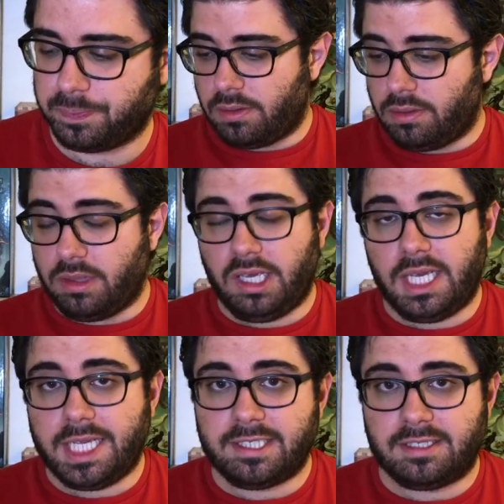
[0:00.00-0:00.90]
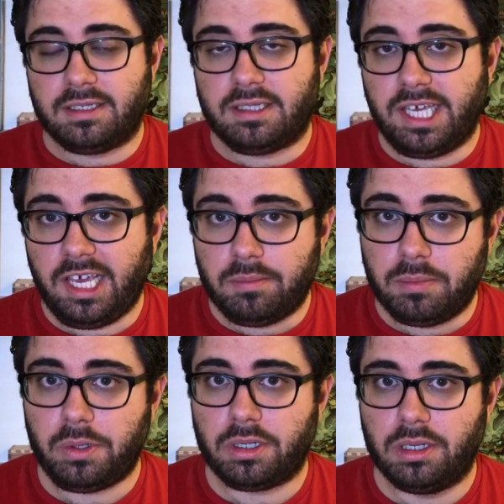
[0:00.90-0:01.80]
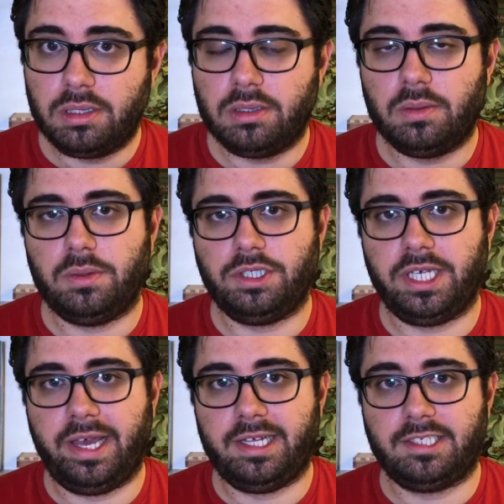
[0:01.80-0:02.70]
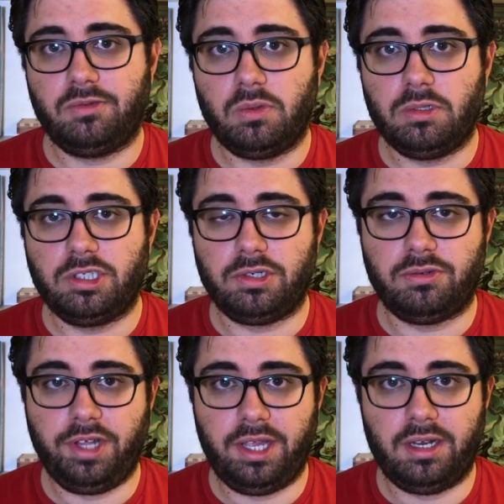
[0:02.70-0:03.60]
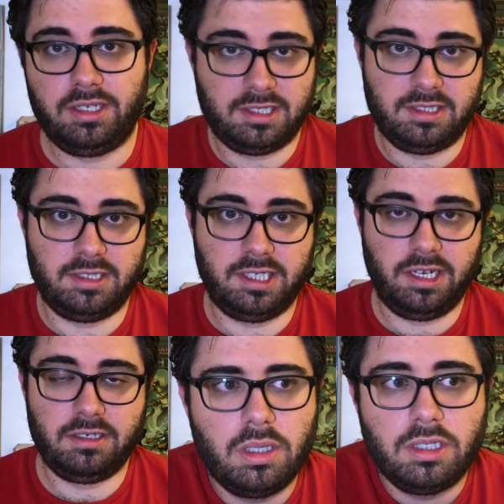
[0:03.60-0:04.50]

The Instant Game Book, which has rules to create an instant settings.